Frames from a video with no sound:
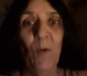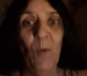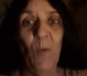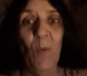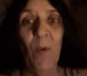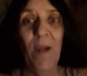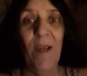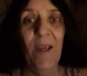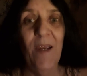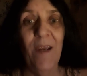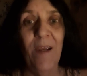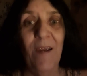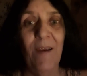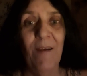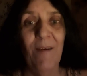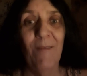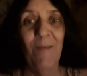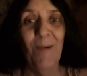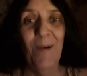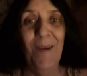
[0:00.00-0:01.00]
away.
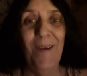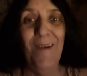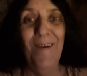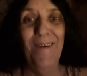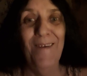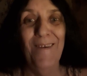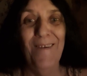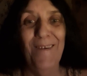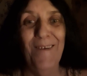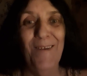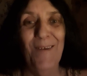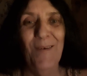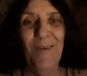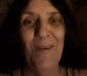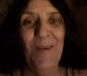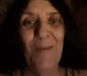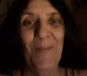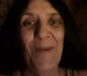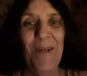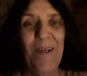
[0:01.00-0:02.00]
Right? You know
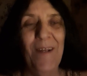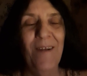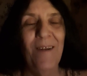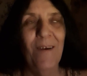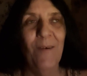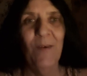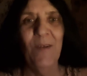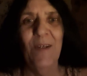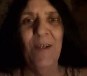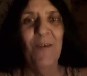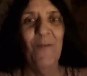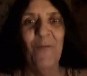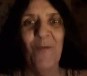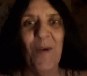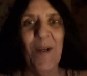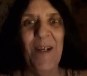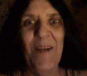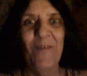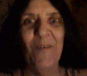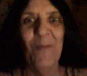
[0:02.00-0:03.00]
what I mean? I wasn't
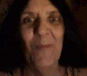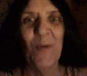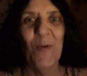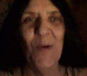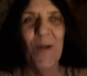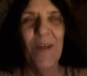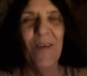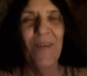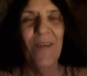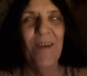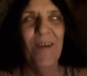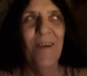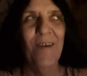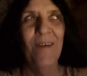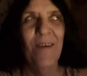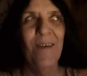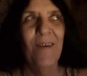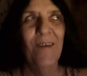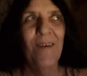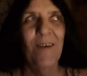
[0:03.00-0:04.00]
afraid of him or anything.
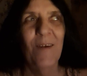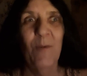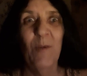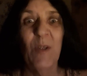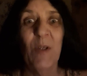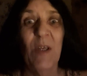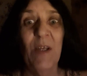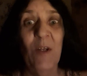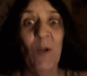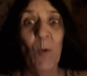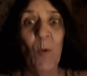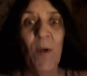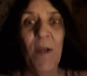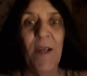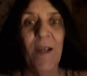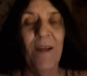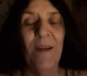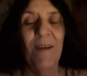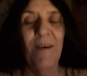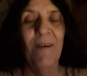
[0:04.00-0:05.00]
It was
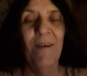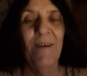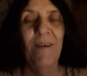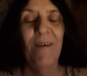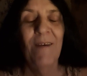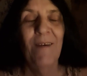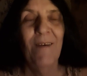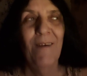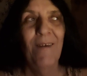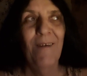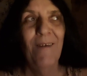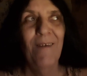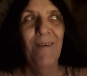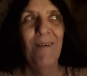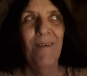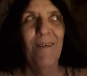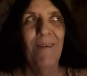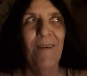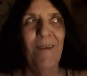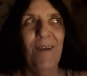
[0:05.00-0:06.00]
annoying.
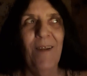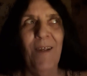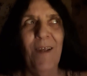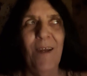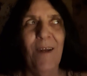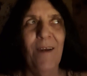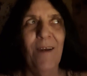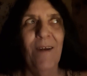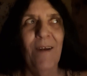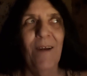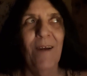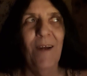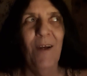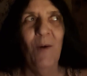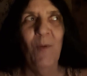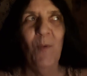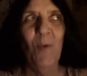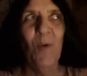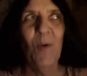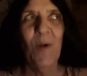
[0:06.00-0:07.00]
And yeah, I
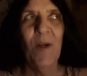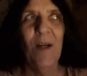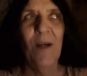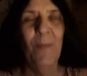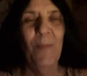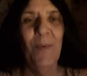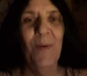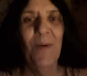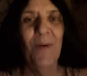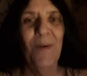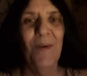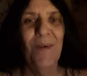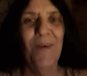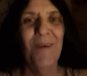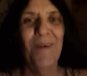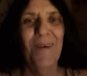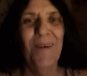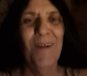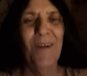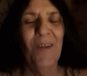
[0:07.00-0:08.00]
woke up
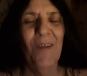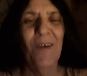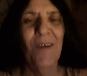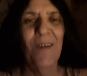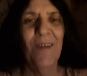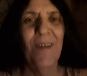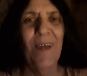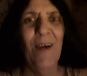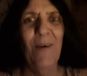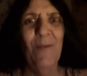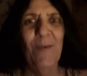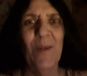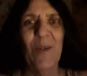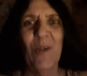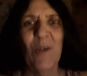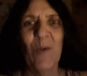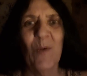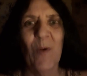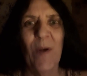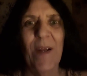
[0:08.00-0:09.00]
and I thought, that was
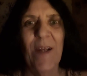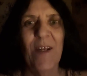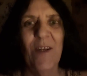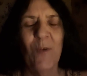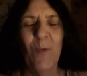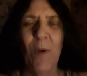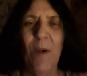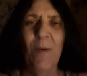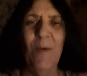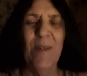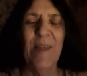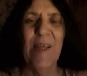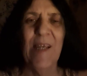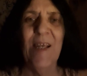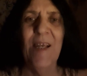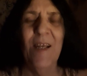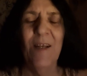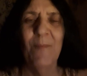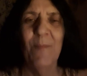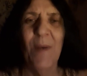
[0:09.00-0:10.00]
strange. Why was
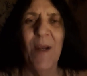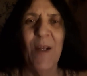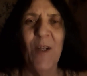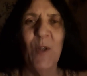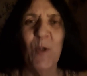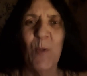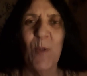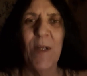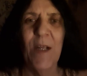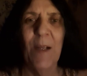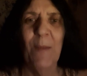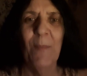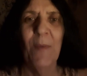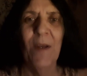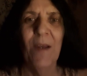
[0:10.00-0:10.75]
he in my dream?